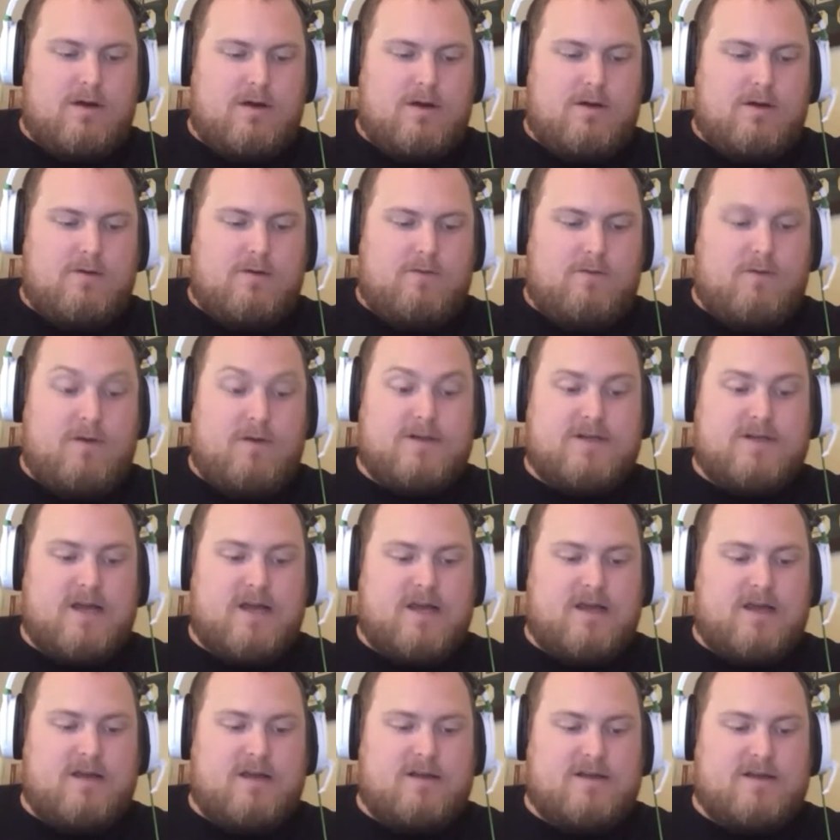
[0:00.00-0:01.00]

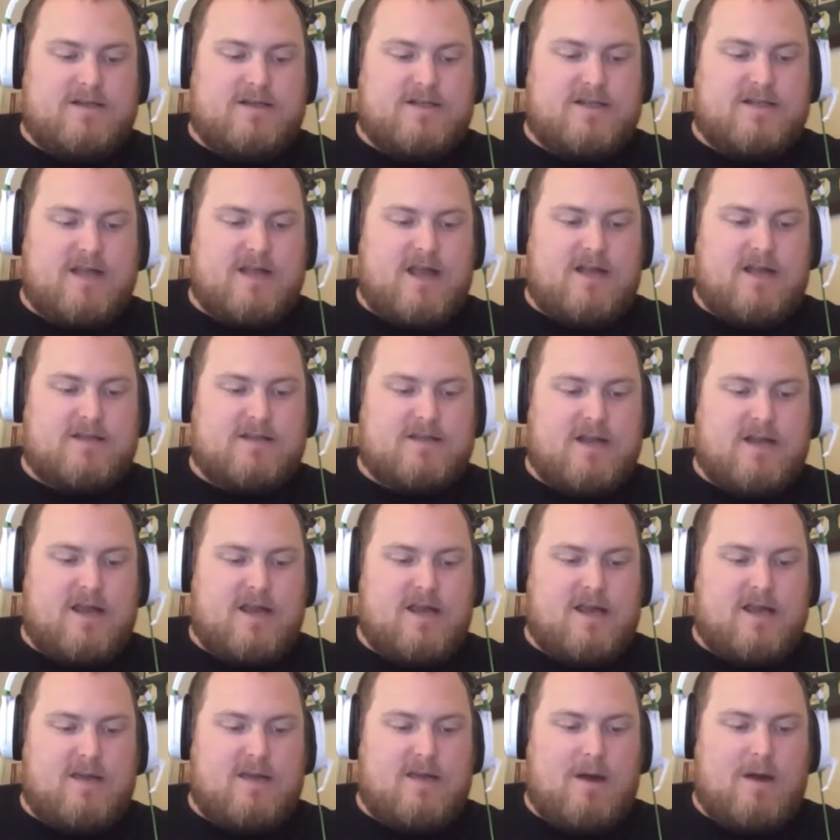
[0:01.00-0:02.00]
ridiculous stance that
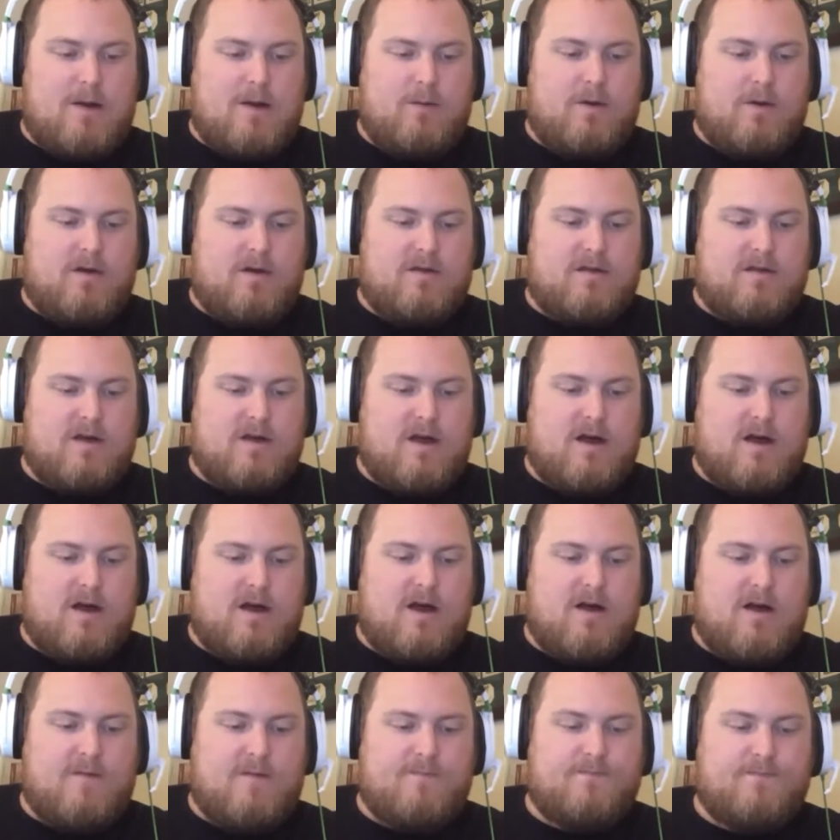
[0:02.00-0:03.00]
he came out with,
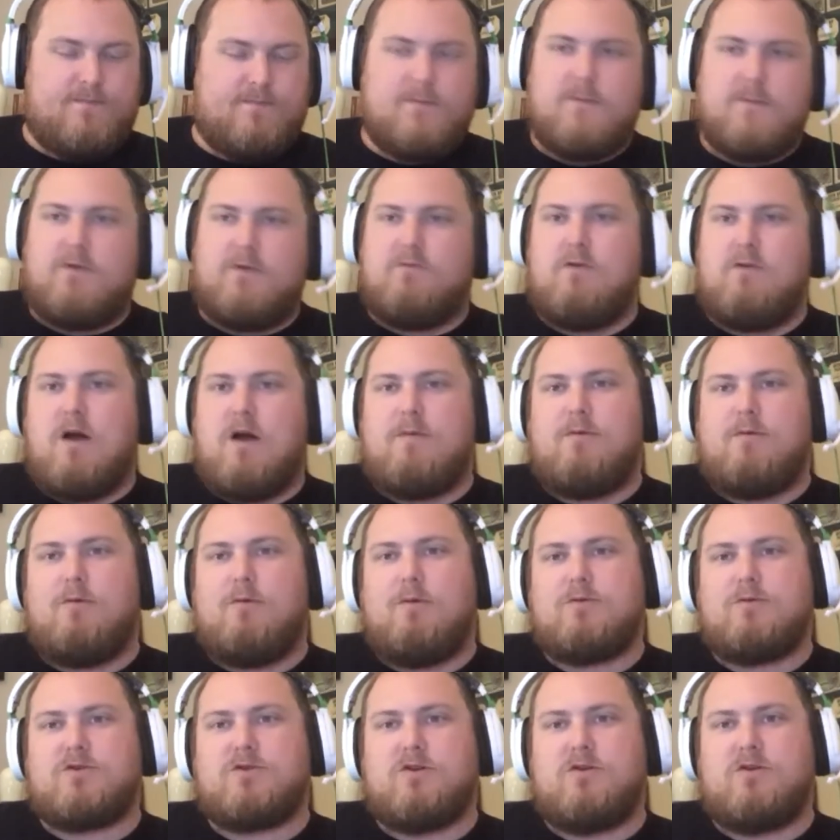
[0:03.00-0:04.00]
um, Robert,
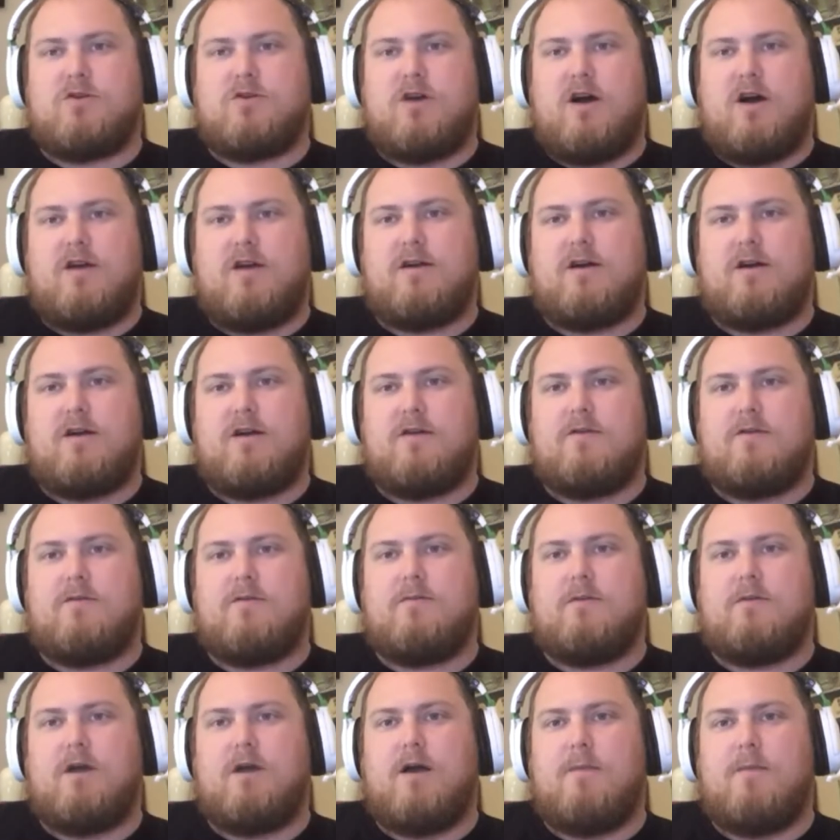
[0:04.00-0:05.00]
what was your thought on
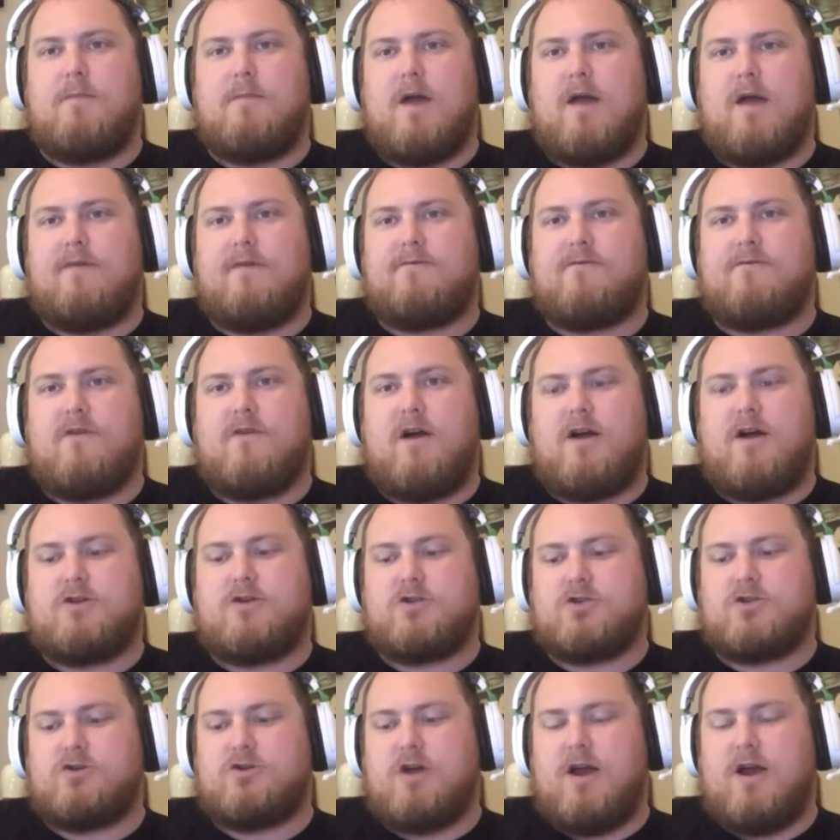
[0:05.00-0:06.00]
uh, Manfred
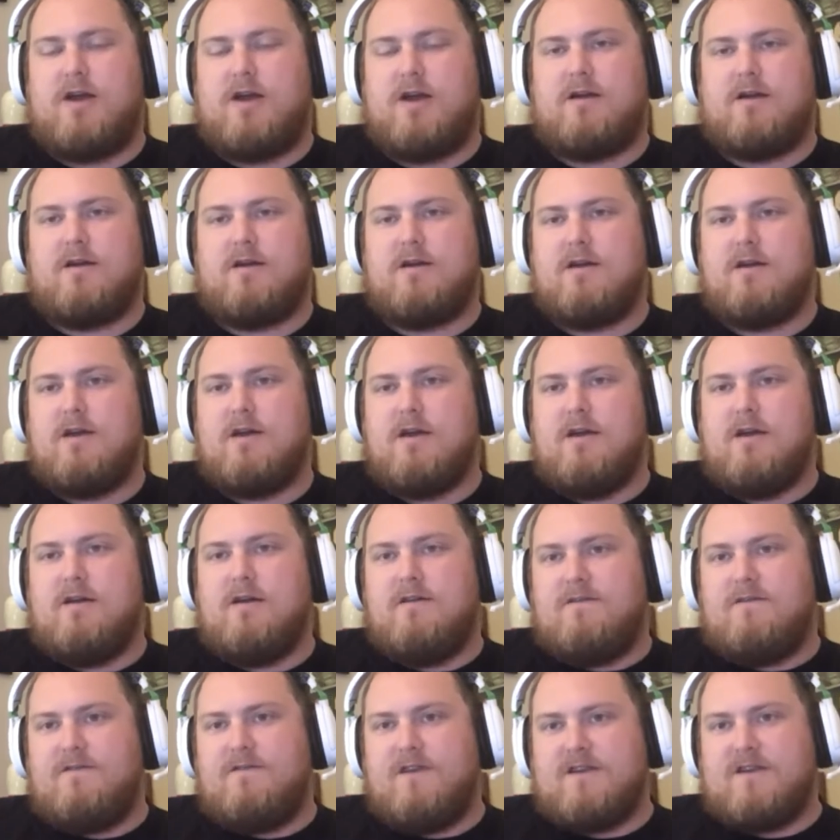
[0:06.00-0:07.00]
just trying to
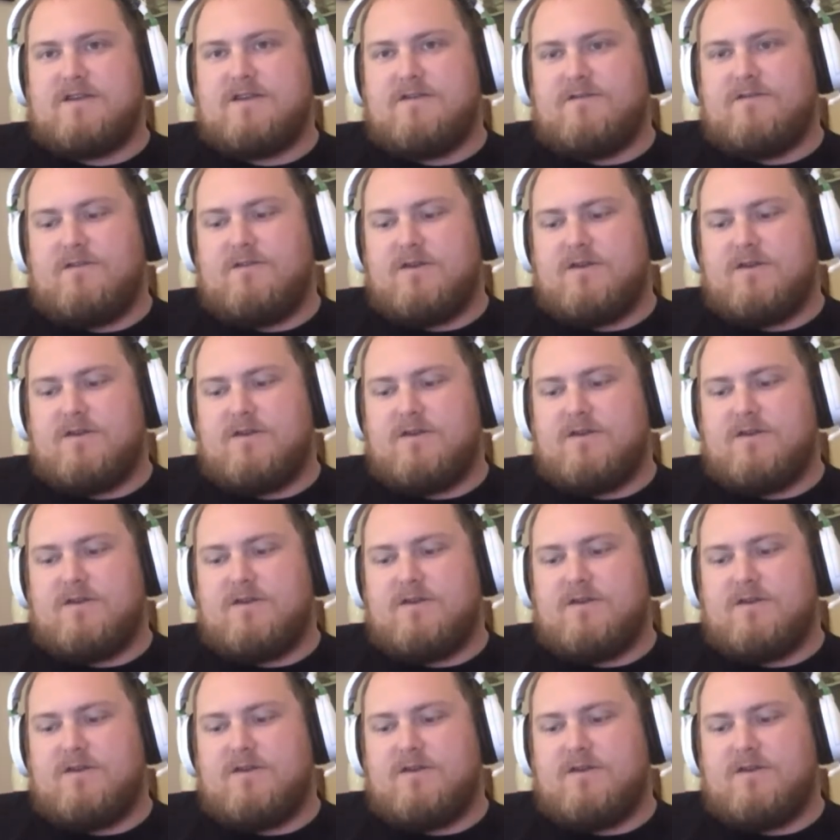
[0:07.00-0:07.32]
fix it for